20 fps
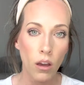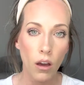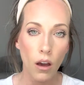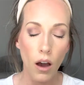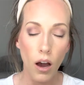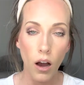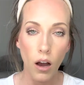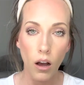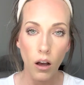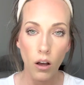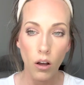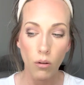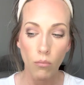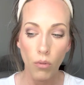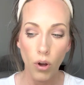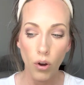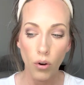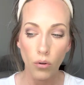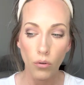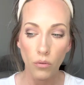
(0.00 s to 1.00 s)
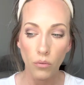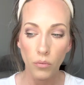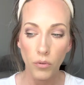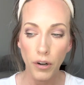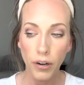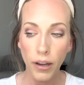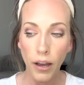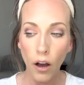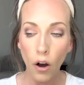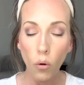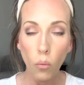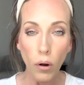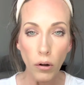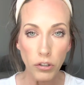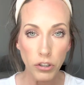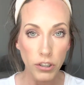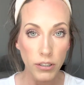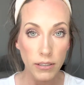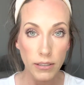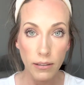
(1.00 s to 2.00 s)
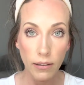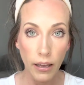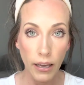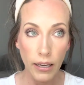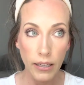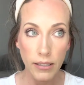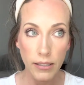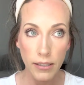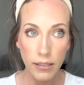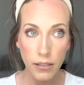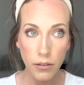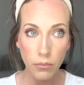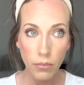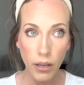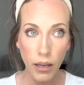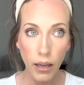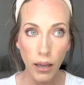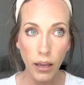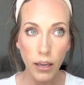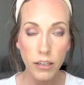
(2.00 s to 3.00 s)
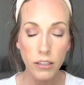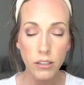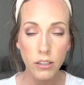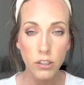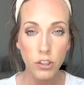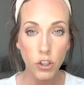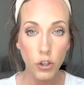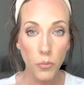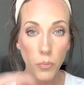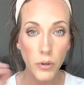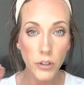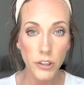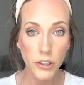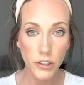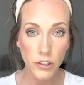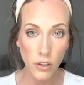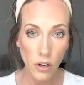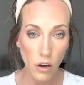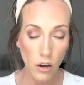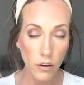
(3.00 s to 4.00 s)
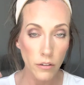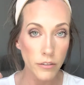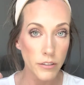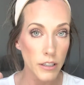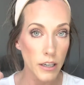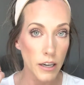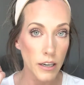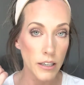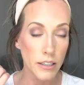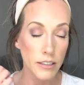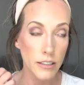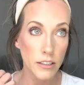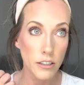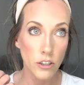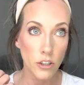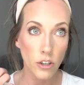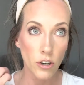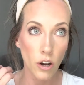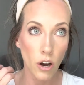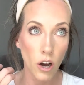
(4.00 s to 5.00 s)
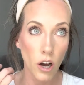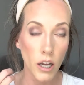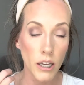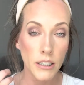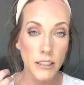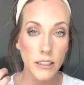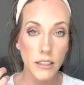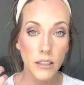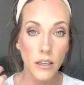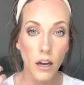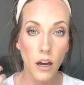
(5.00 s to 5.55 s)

Raquel Welch's lace to me is super soft, and it's not